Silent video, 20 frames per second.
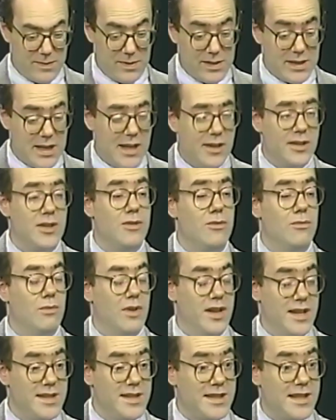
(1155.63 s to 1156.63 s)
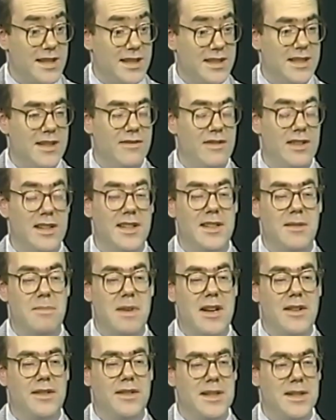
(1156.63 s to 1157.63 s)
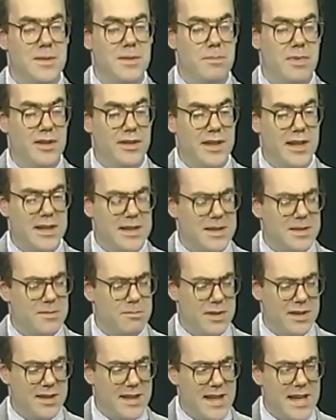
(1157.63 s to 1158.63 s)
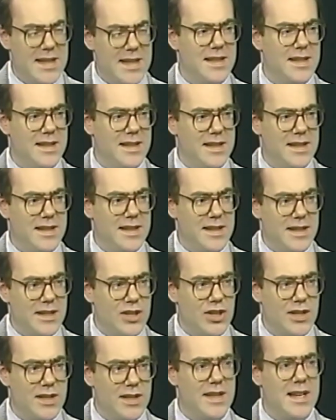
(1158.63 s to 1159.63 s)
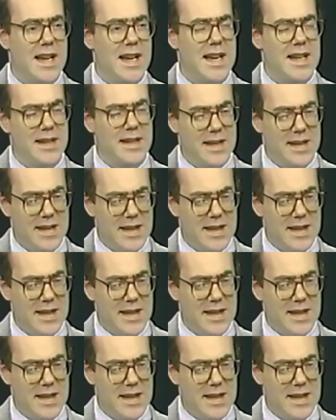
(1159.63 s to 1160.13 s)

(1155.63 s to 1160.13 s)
tell you what is significant about these buildings, but then, in addition to that,